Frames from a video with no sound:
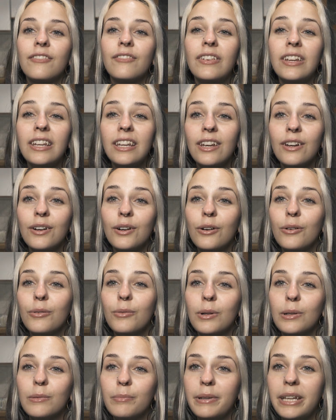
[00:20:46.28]
video
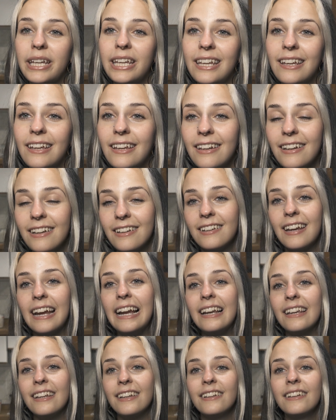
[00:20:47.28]
will be in
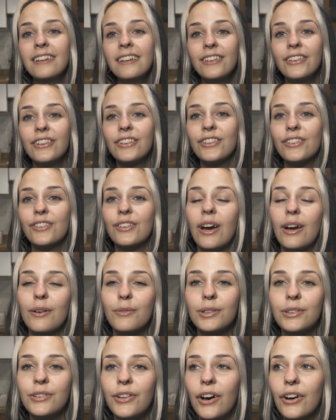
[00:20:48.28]
Italian. So I
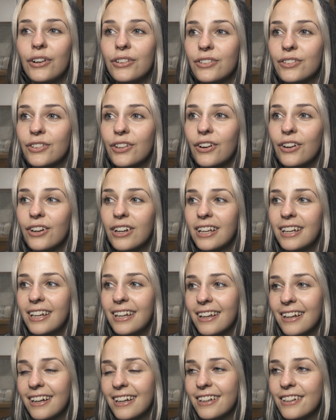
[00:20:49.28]
will not talk in
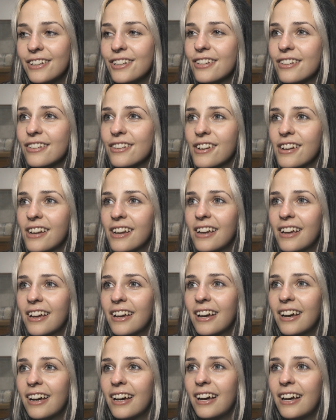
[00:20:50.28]
English.
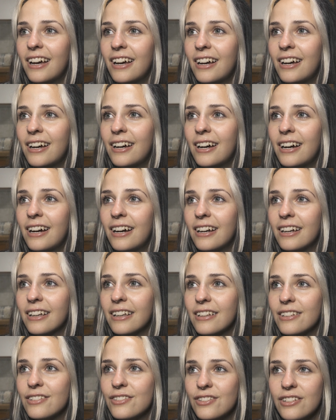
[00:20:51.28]
Uh,
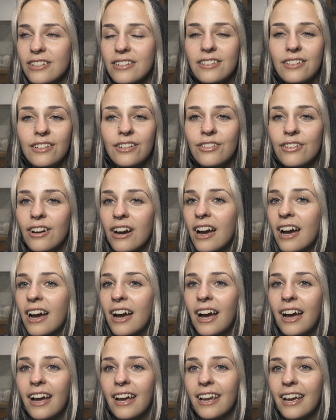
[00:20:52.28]
it's just a
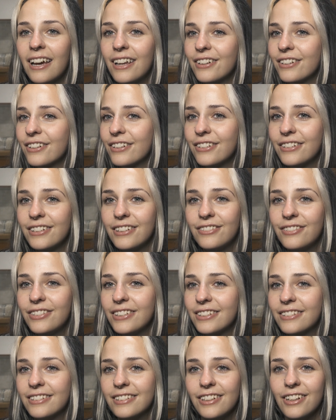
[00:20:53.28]
try. I don't know if
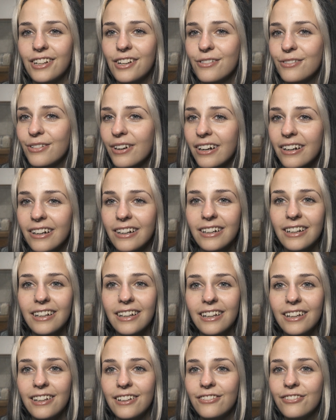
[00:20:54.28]
it's gonna work,
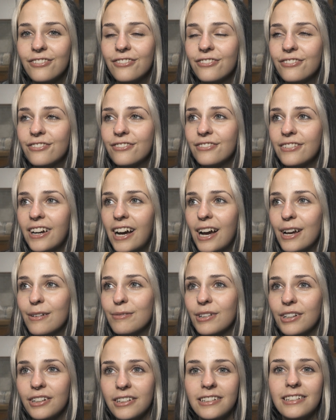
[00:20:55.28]
if
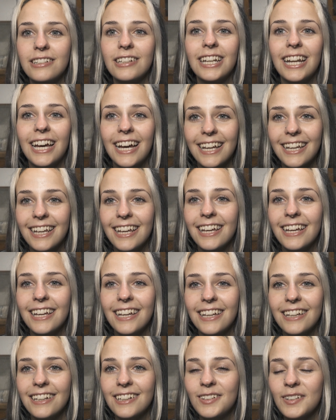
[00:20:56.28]
I'm going to like
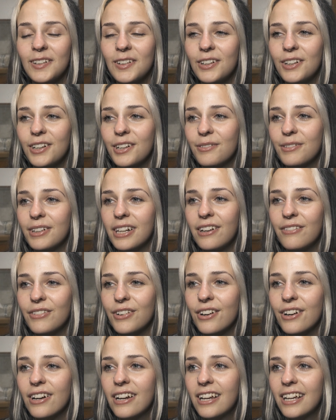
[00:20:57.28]
it or
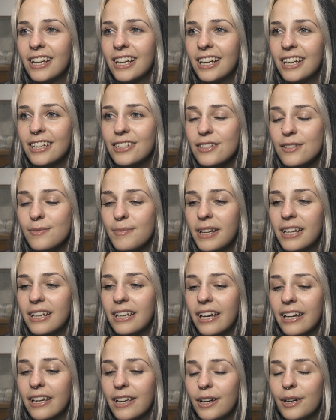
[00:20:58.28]
whatever. I just make
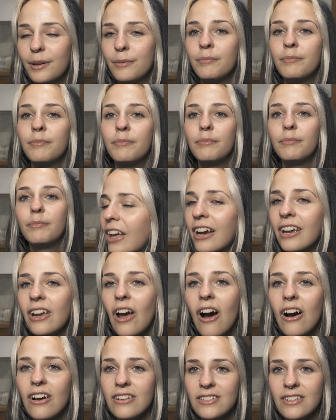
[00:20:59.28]
like a, I
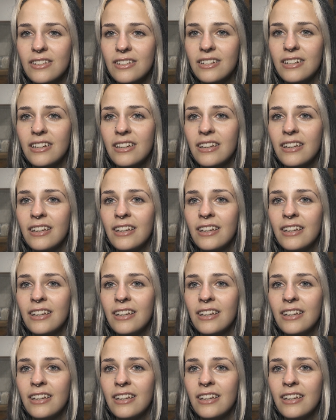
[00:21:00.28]
asked